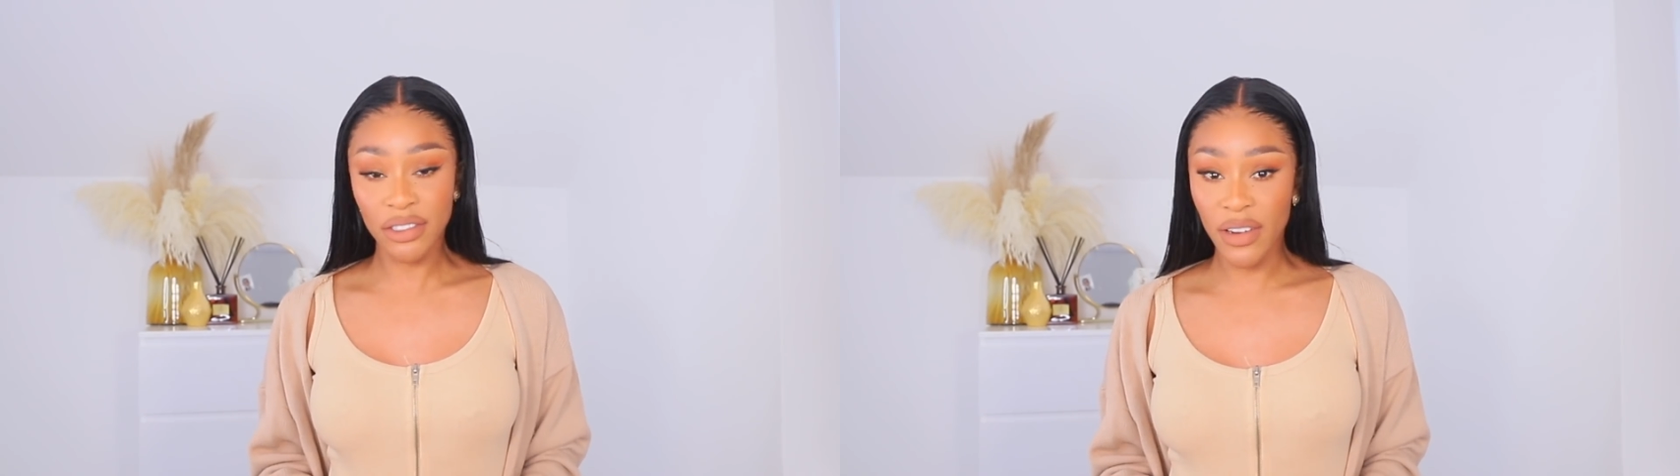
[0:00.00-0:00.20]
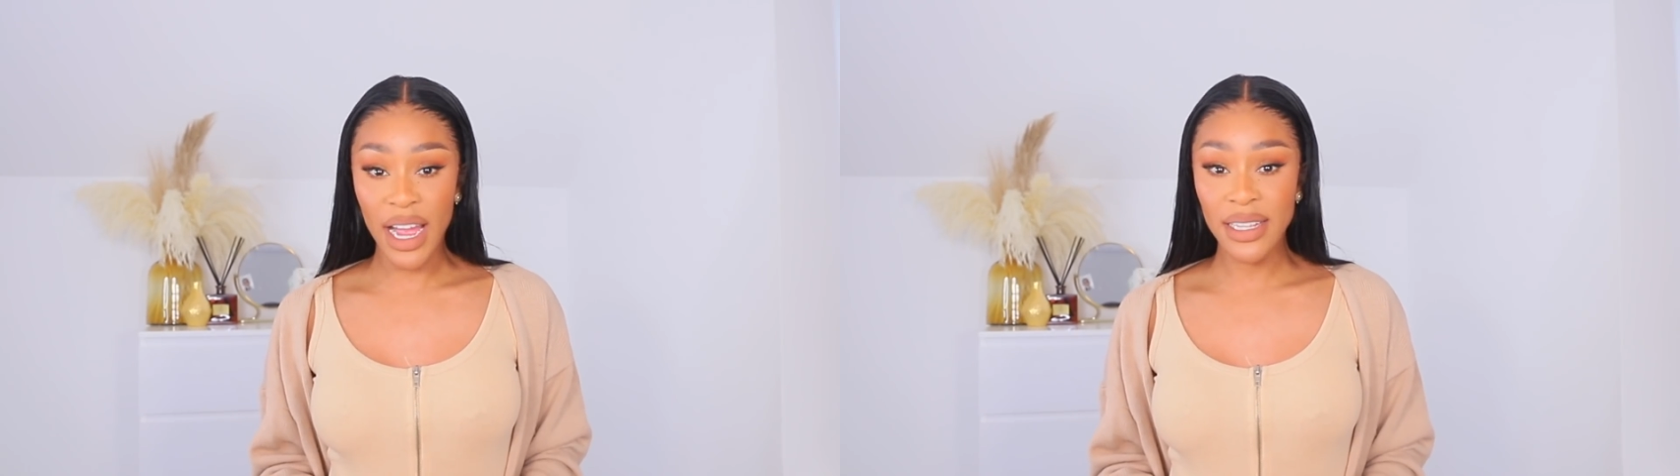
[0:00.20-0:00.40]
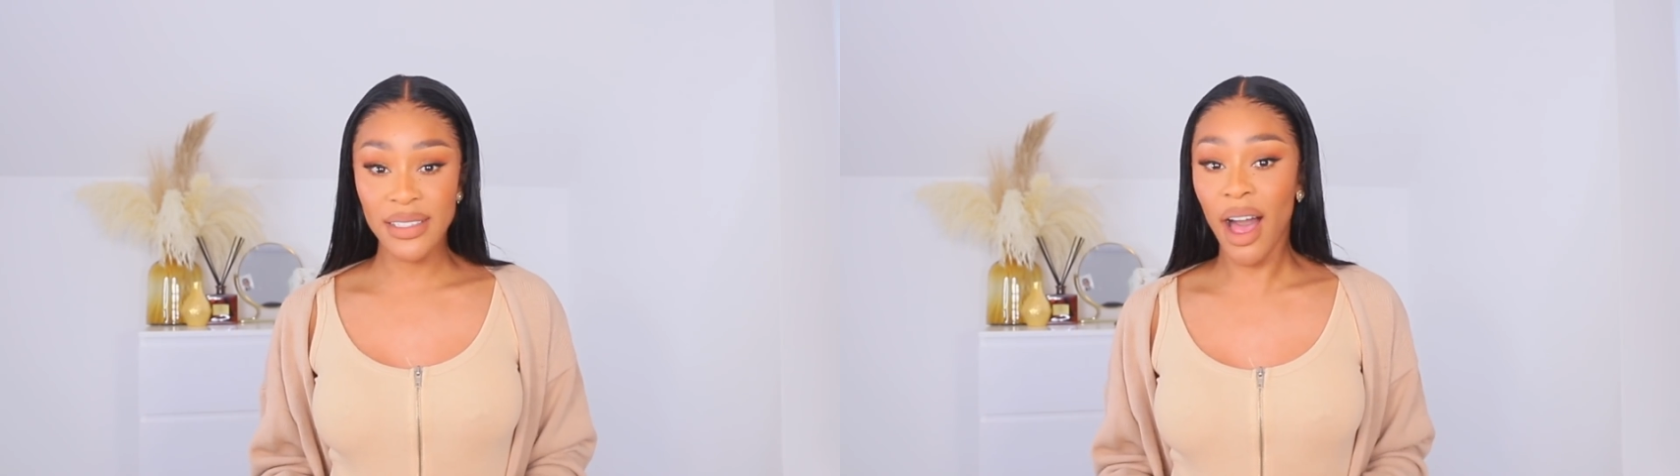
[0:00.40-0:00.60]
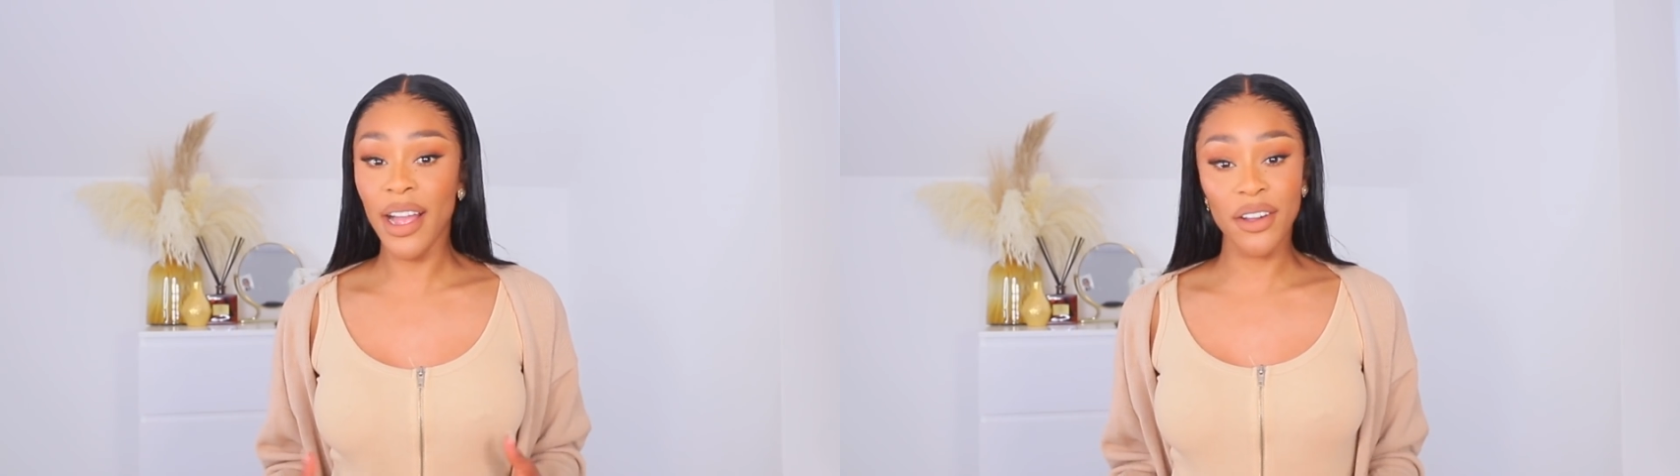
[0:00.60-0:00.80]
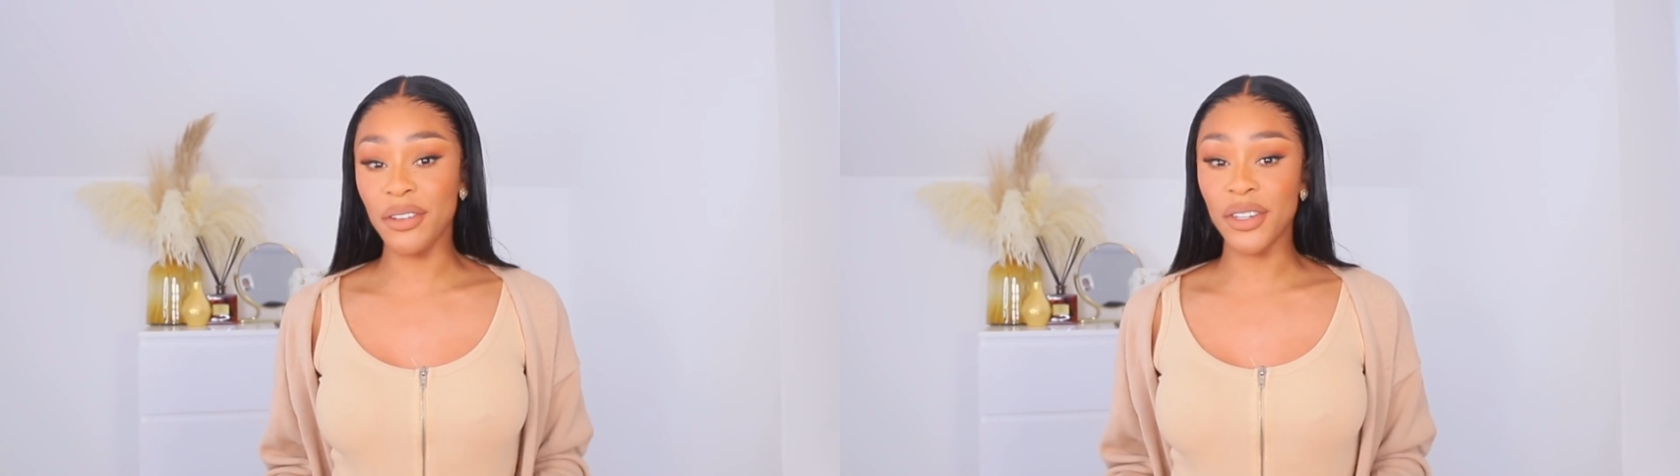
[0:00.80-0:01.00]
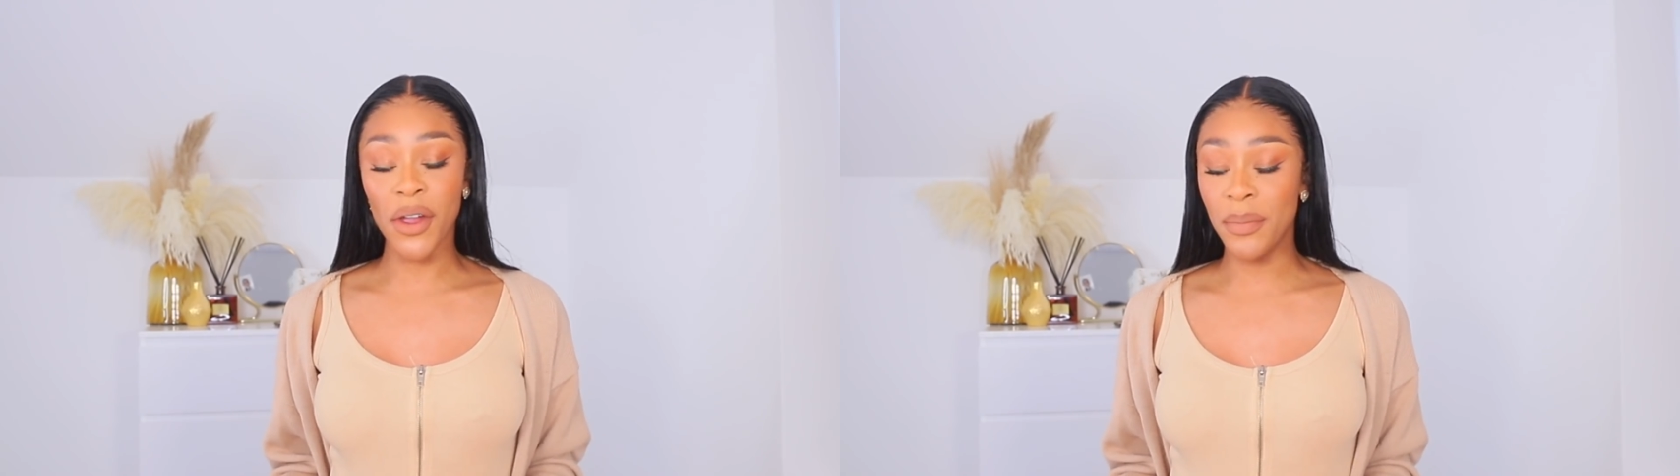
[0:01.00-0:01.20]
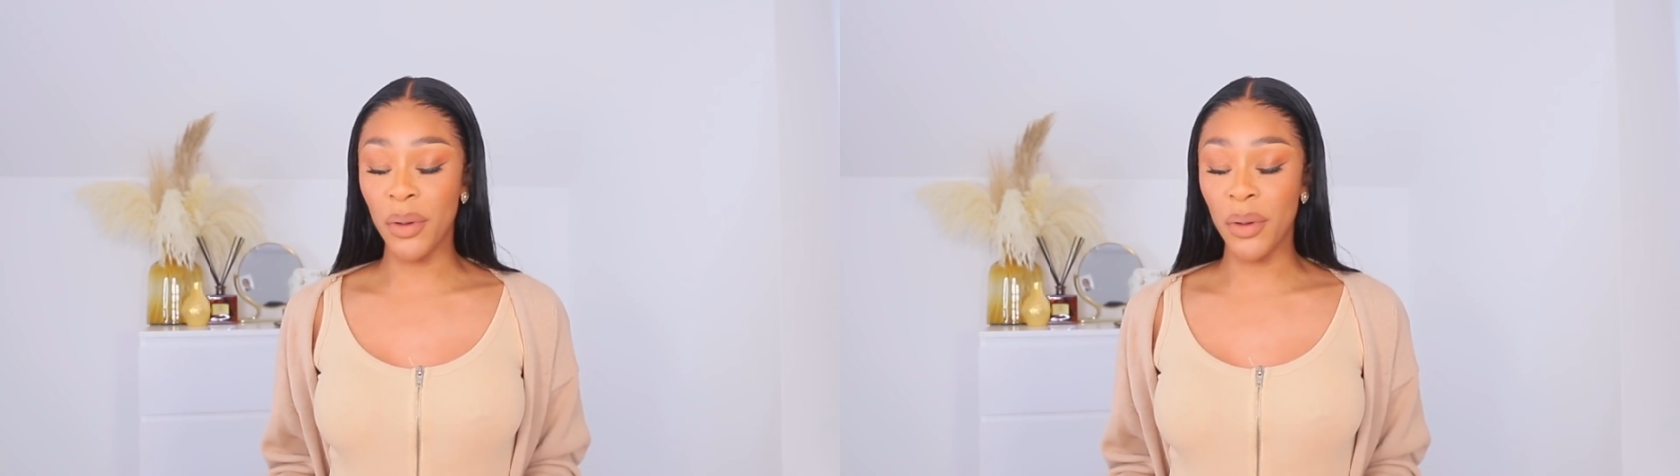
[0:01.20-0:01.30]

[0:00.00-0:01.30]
dress, I go to O